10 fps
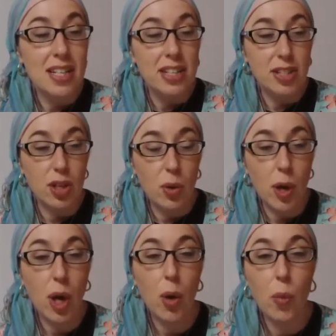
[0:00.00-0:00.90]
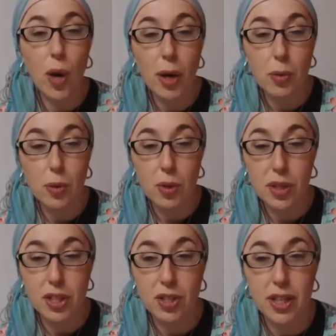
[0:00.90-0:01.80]
So what we're
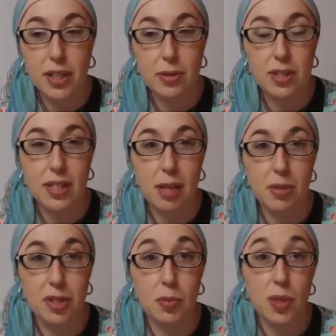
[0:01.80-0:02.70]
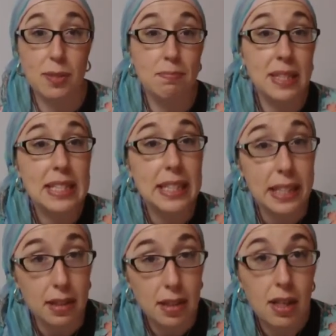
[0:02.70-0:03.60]
really trying to establish, and what's missing